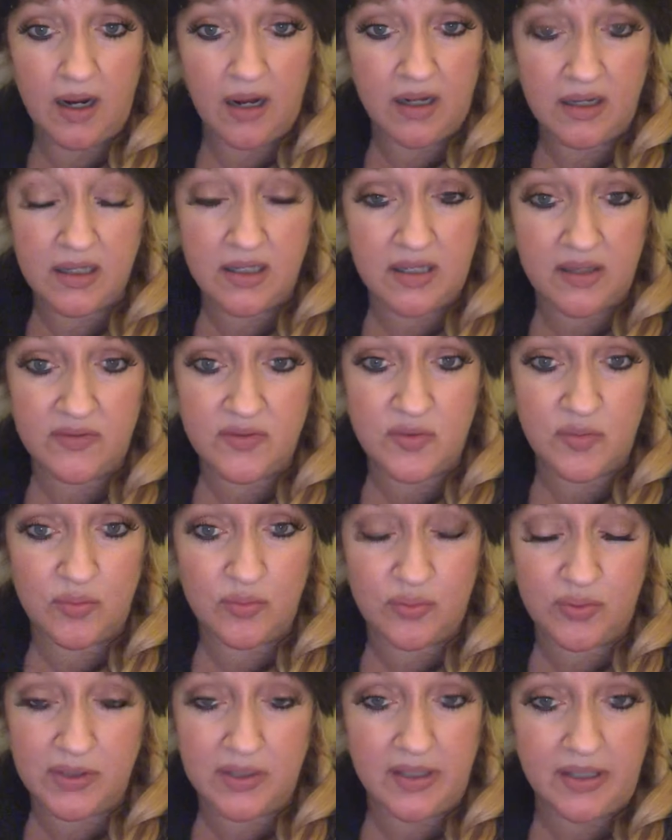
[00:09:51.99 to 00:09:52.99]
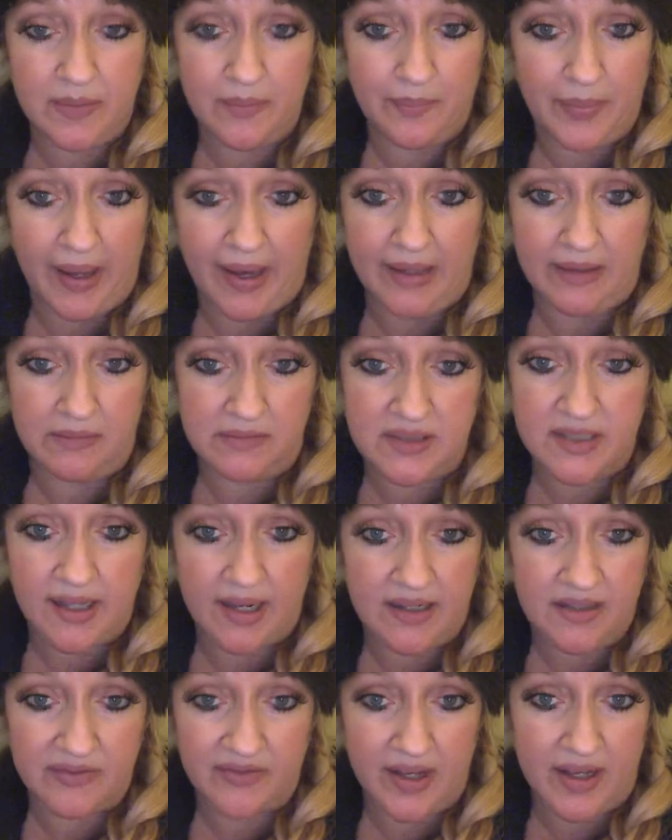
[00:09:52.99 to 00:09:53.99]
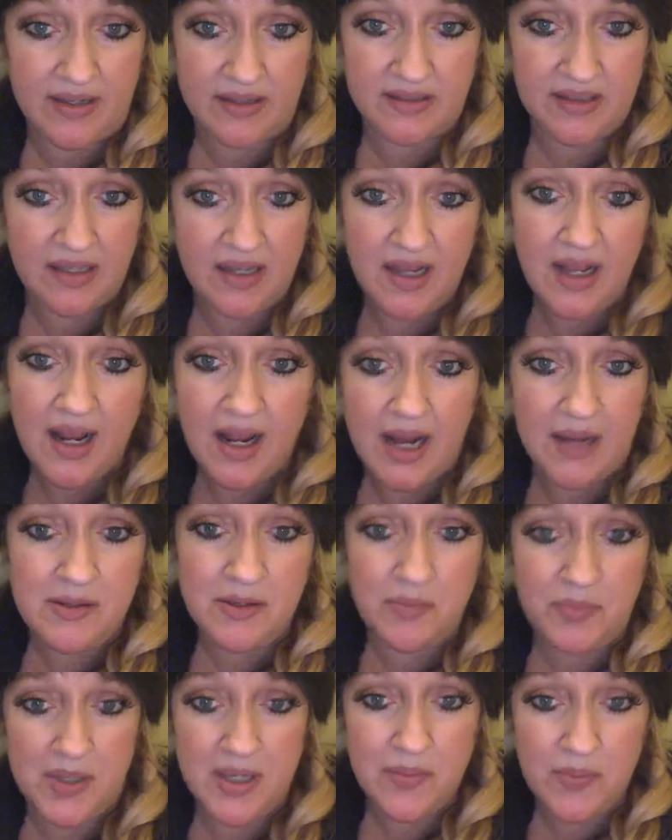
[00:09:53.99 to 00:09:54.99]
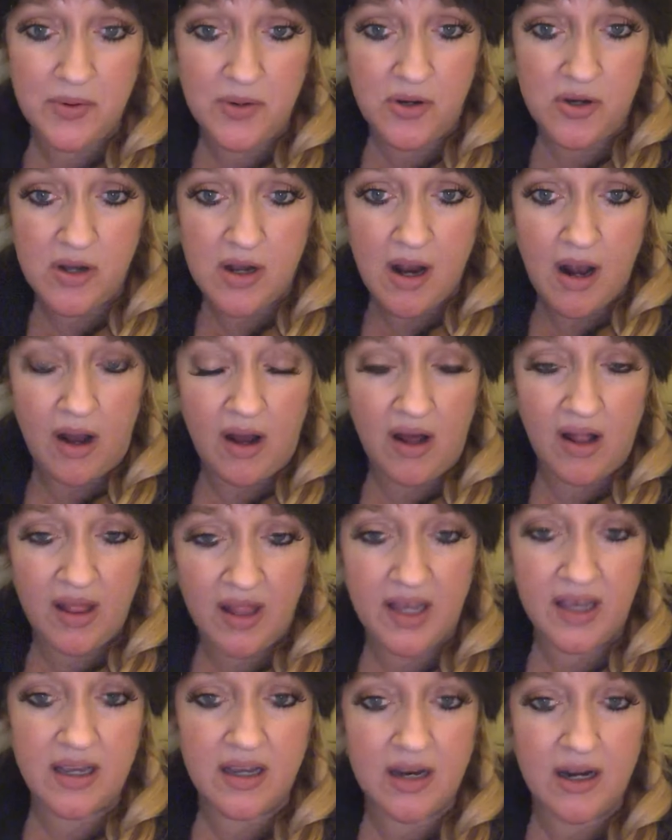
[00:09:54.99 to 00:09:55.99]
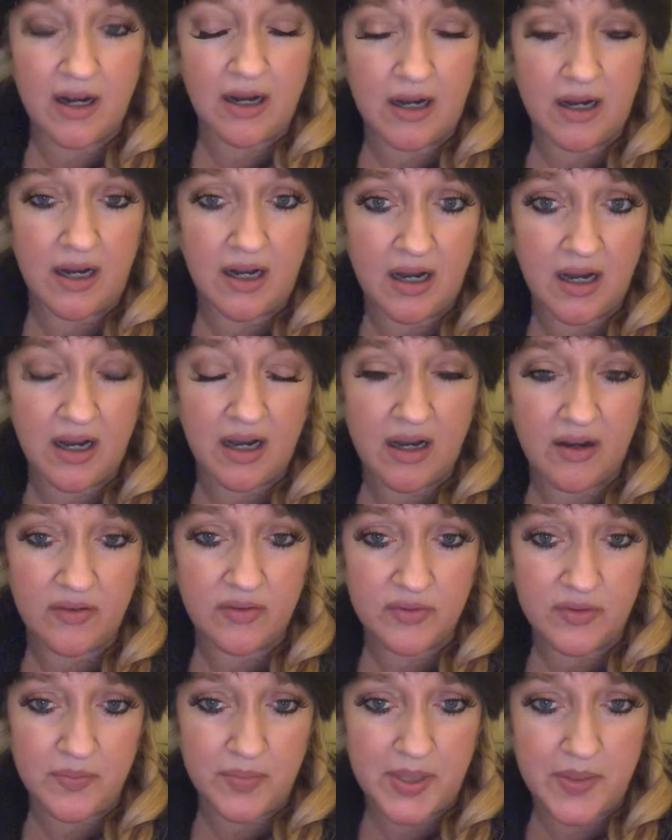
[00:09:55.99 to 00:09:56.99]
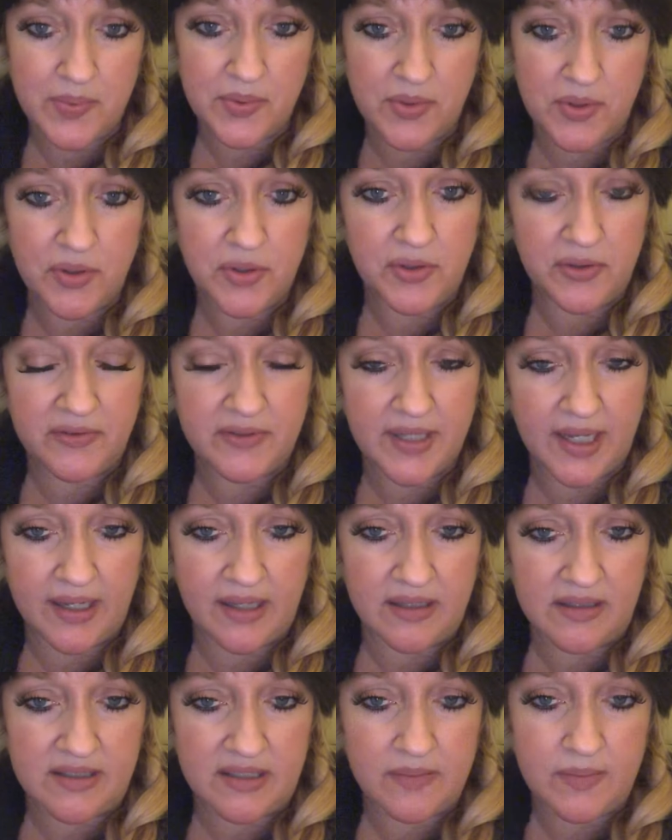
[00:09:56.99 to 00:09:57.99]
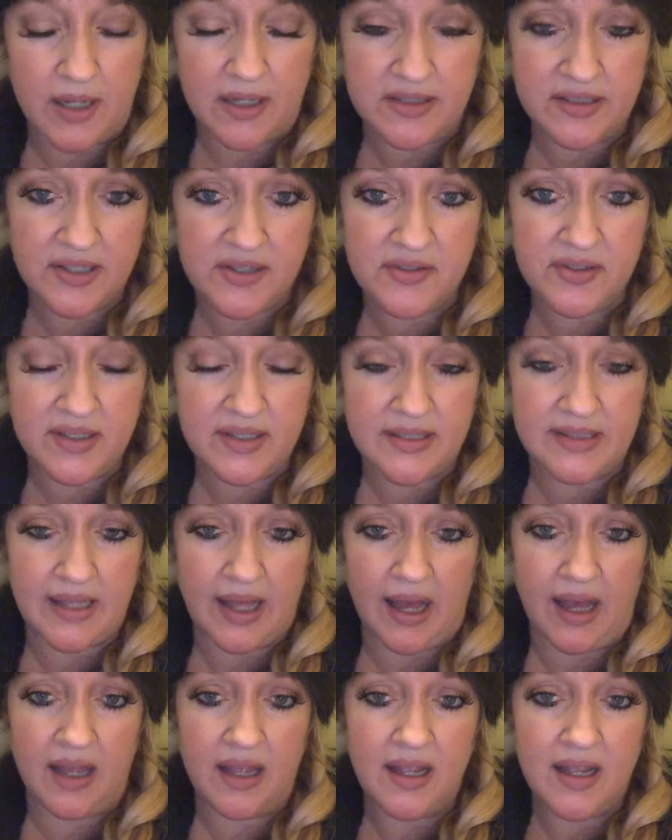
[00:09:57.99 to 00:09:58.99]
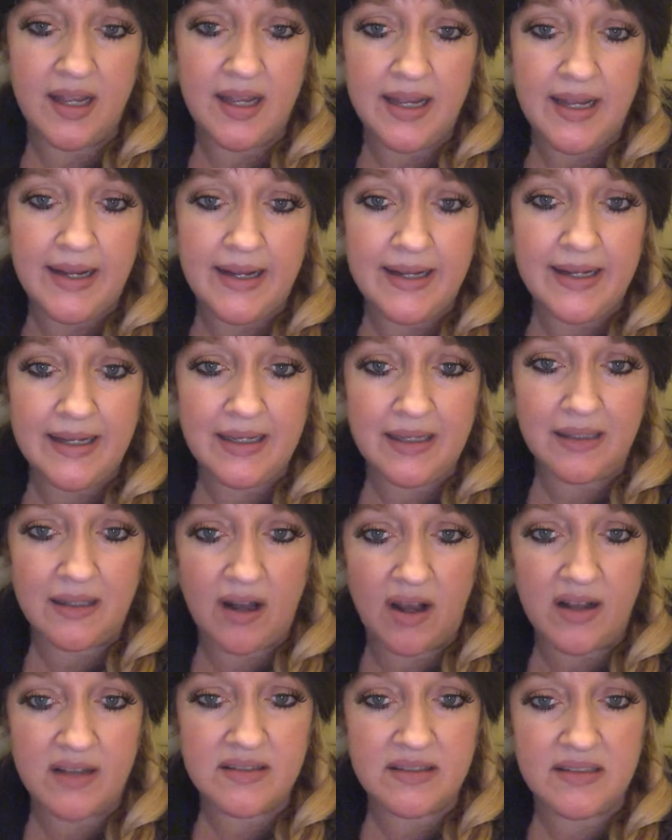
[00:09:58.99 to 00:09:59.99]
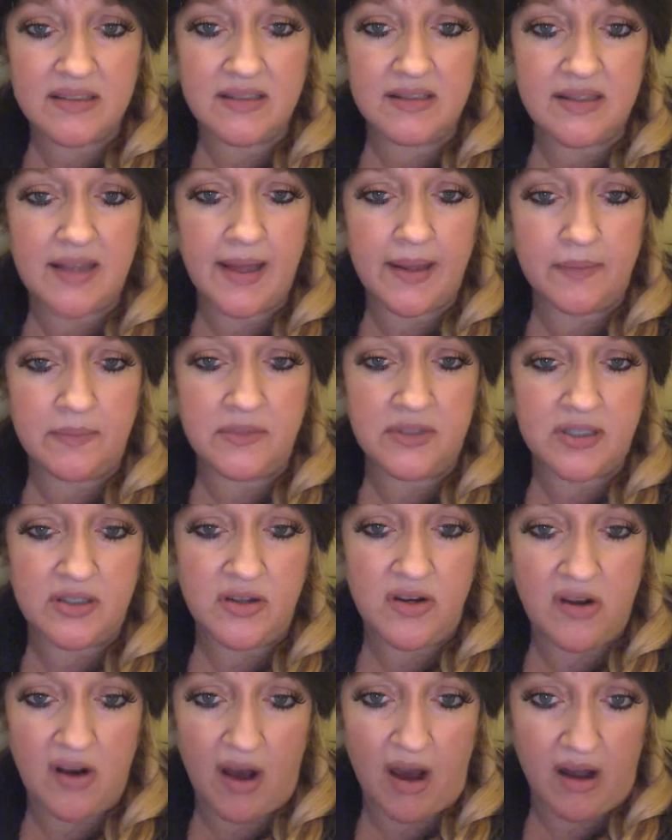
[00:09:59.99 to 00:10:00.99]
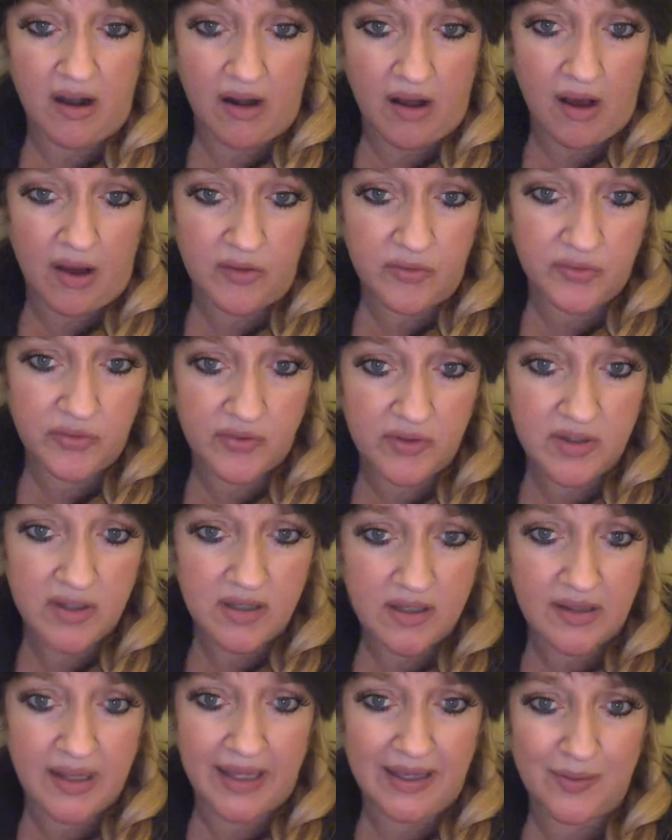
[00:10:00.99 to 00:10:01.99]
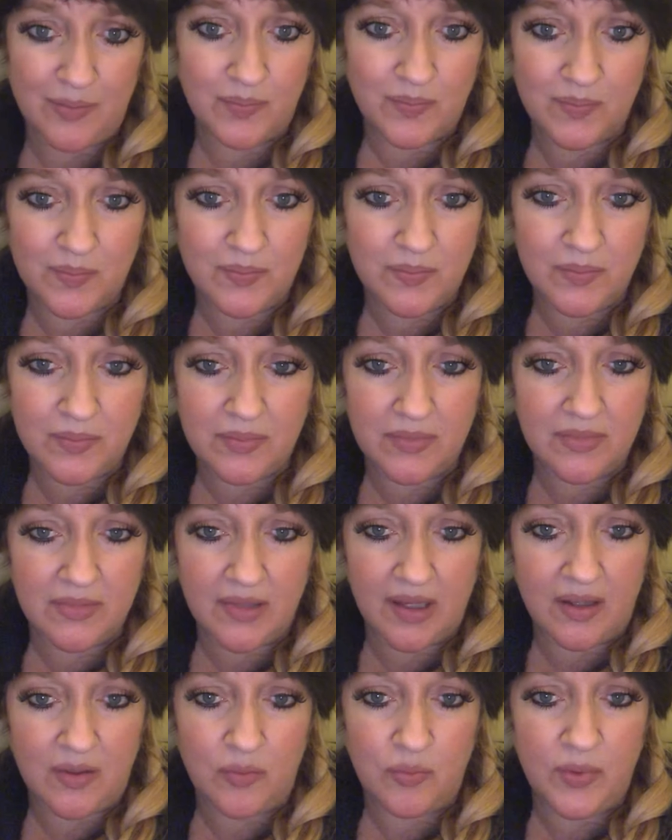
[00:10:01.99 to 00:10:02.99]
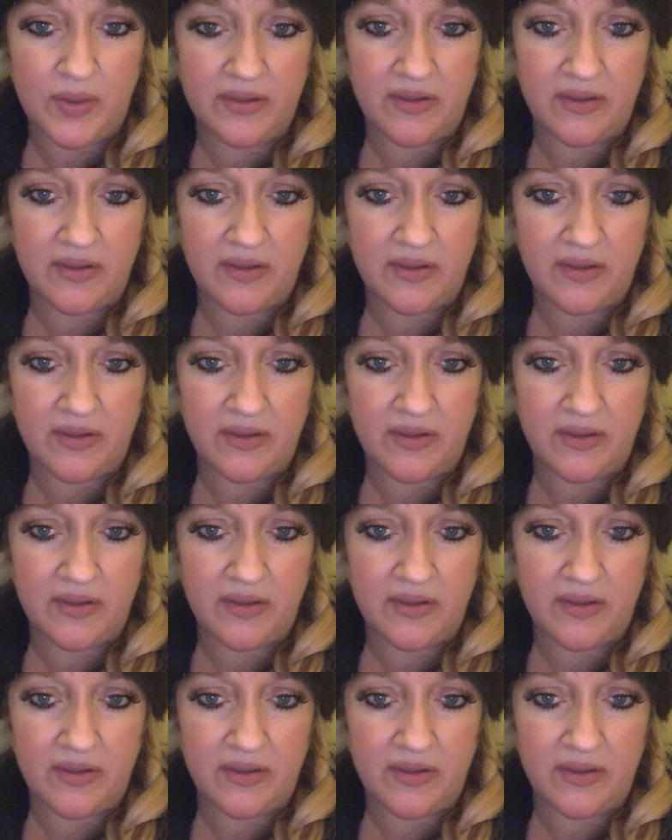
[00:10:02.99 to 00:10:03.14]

gives really bad side effects. People, all I hear from people who've taken Suboxone is that it causes them to nod off, like when